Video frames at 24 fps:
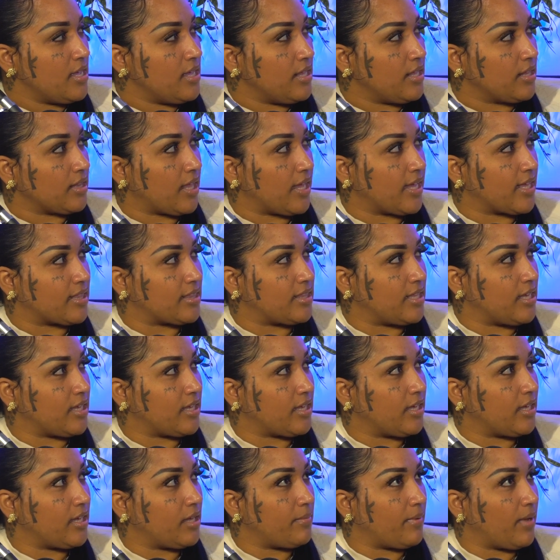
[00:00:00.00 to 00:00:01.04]
like,
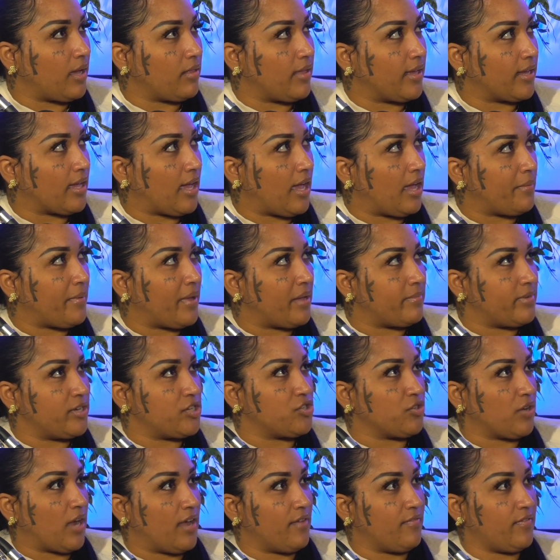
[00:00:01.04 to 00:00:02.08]
thinking about, like, I might be
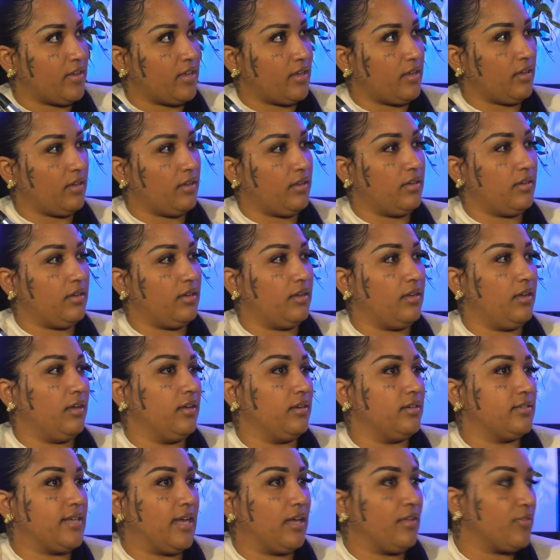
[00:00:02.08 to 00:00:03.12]
driving
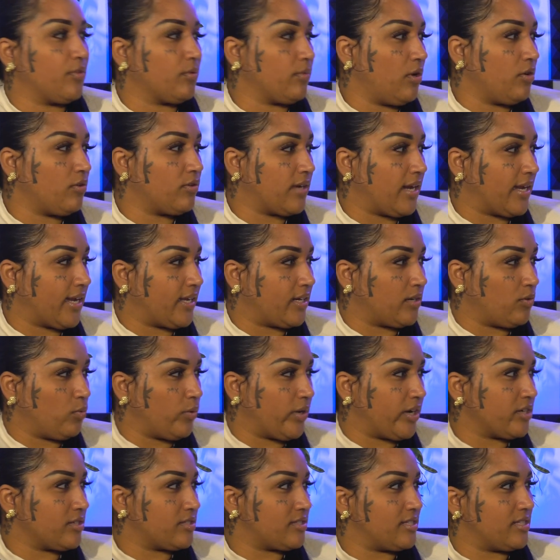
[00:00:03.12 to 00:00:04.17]
down the road and I get a
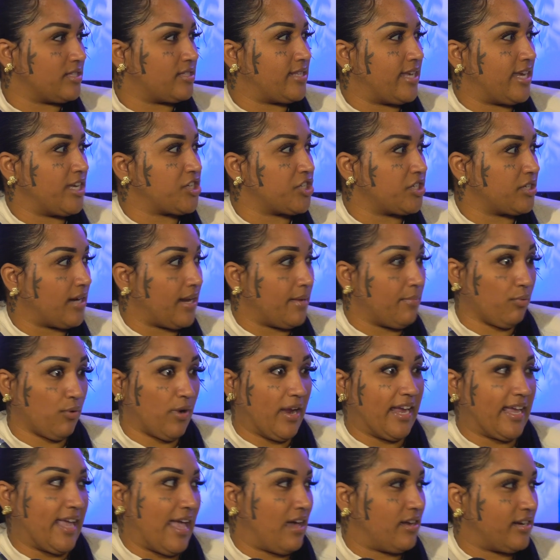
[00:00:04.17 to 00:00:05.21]
weird sensation and I
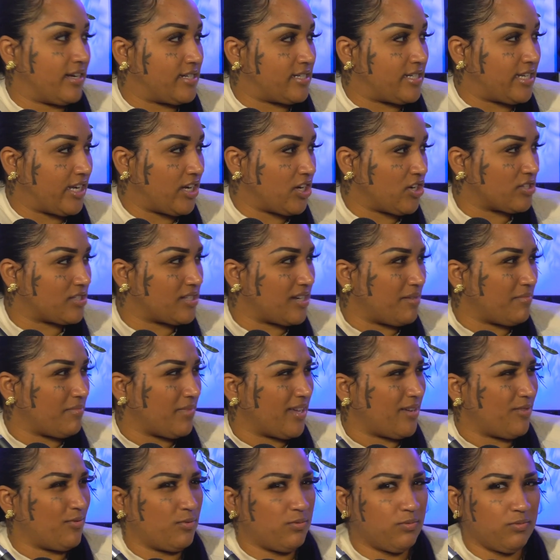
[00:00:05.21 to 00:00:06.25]
break out in tears, and I'm
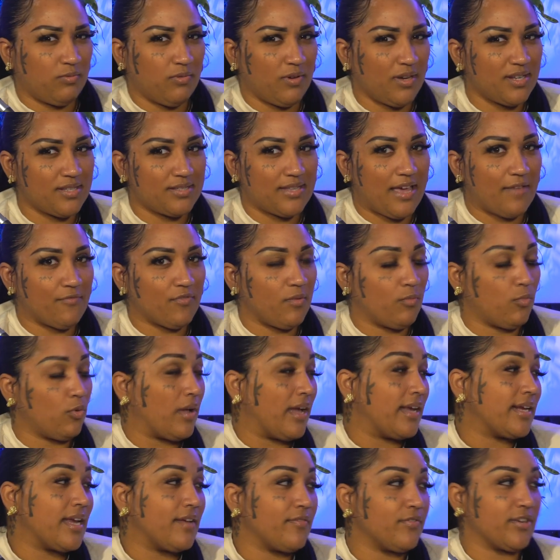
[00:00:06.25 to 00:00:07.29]
like, what is that from? Well,
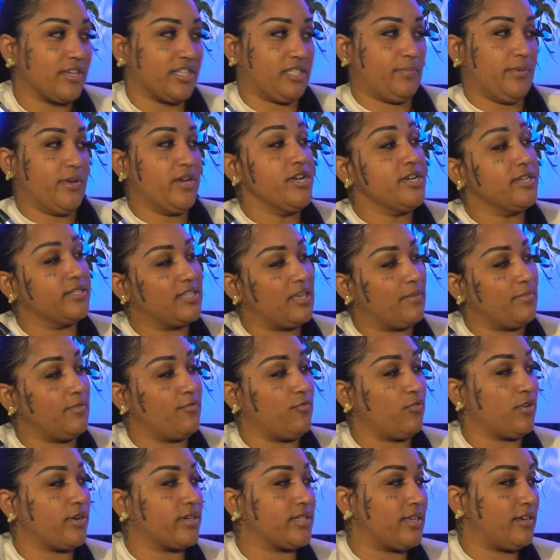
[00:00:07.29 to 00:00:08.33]
I never experienced that
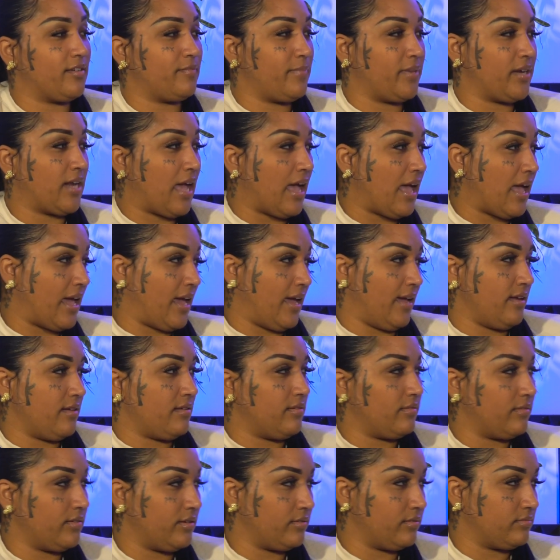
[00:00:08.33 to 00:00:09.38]
before because I've been high,
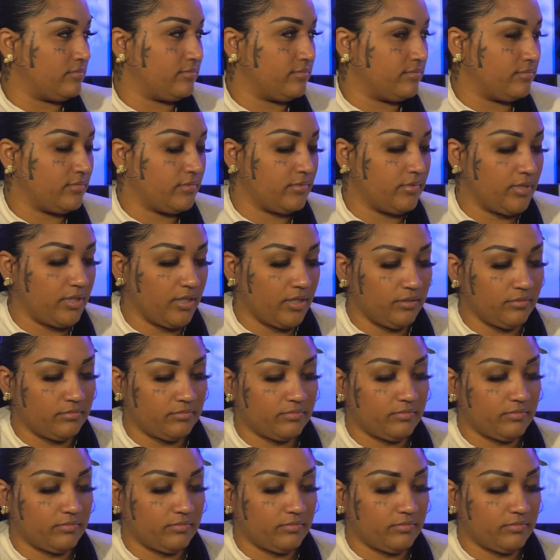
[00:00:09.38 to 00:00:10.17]
and, you know,